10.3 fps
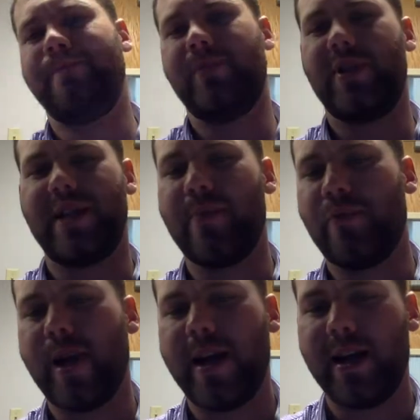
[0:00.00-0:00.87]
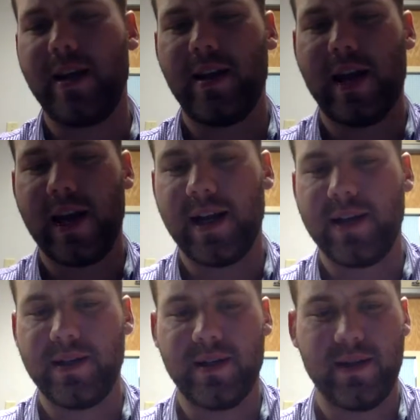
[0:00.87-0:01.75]
just that break.
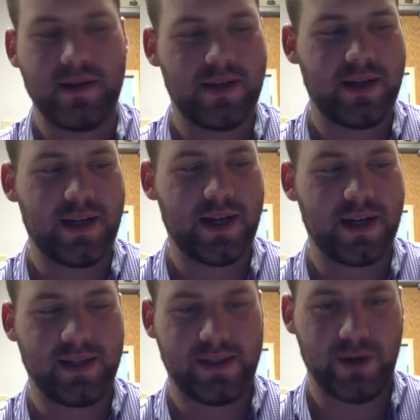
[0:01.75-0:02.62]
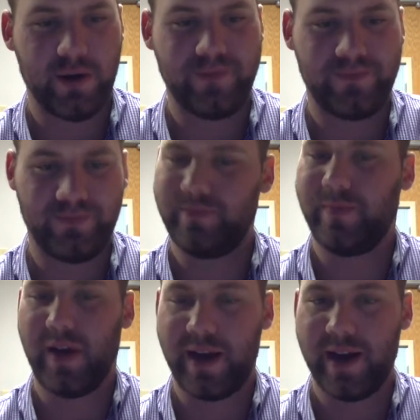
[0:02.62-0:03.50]
And so
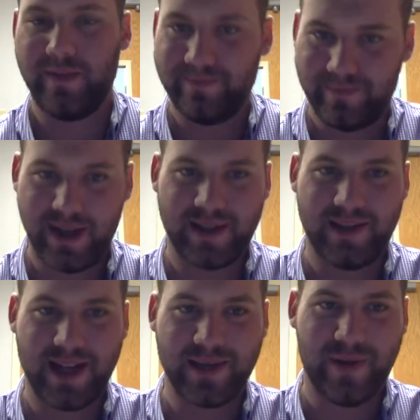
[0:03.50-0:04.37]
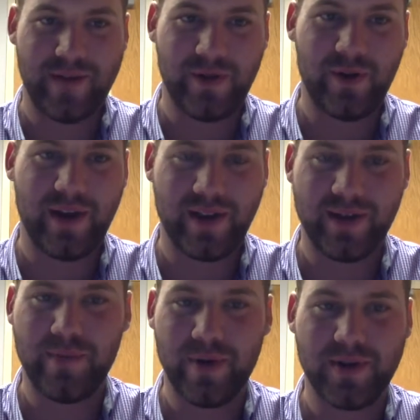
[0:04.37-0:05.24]
again, that's my view. I think
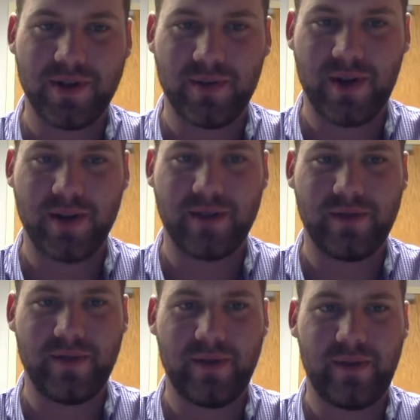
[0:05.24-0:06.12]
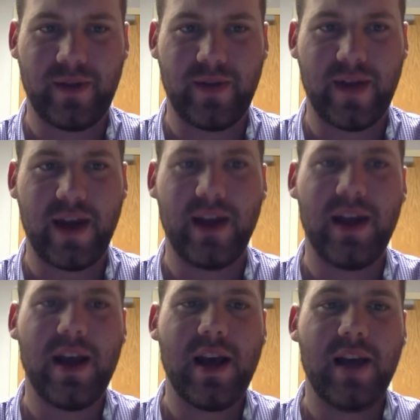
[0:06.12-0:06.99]
that Burgess would also agree with me on that.
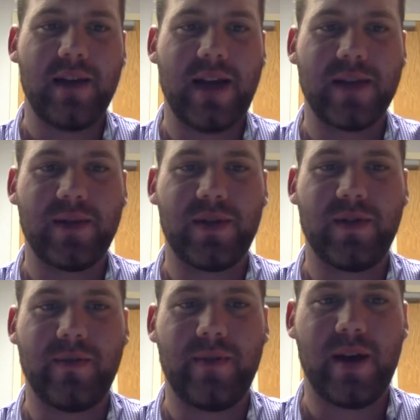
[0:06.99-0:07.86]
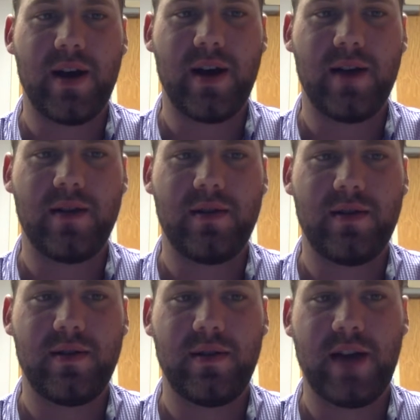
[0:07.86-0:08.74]
The last one is from
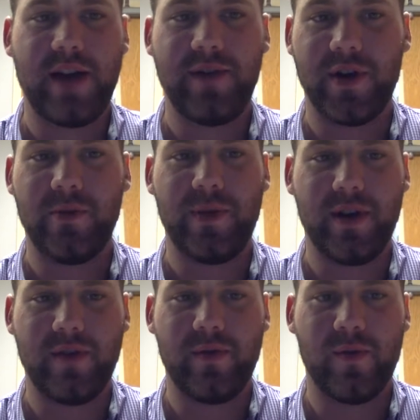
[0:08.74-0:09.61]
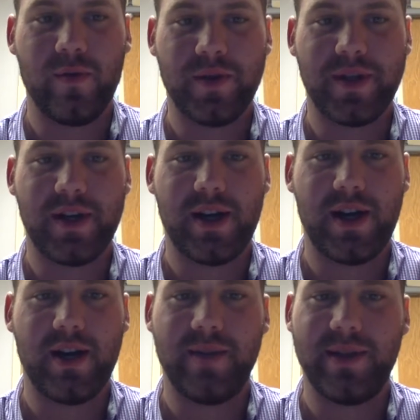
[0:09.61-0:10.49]
Edutopia, of course.
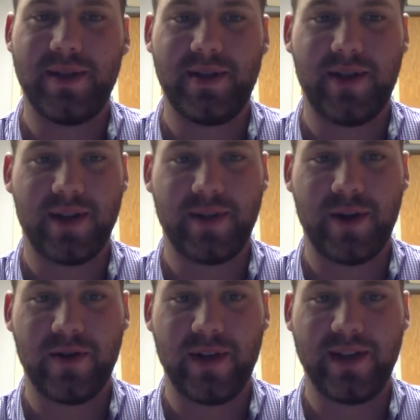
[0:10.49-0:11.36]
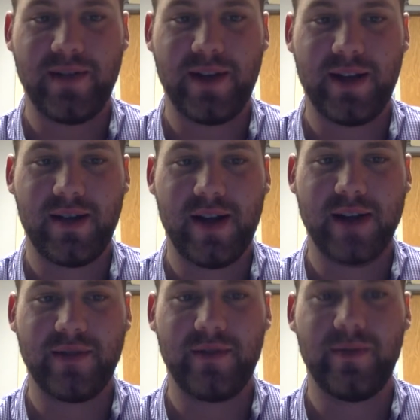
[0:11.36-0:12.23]
It talks about creativity in the
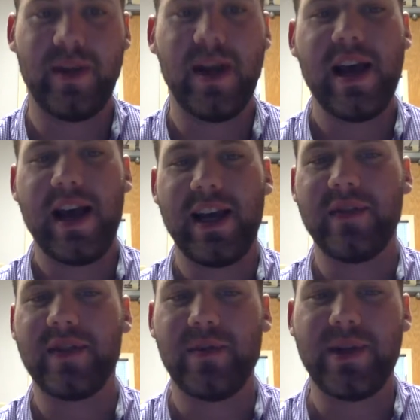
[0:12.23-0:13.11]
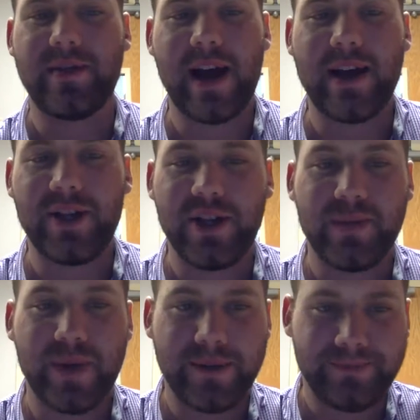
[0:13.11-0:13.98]
classroom. It gives 3 strategies,
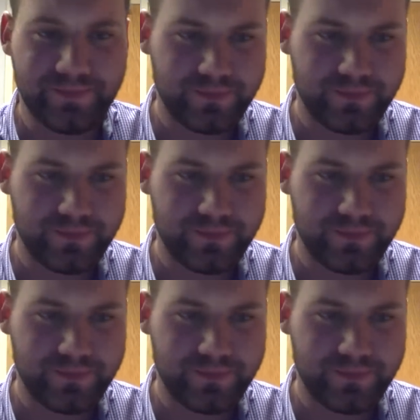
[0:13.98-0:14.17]
but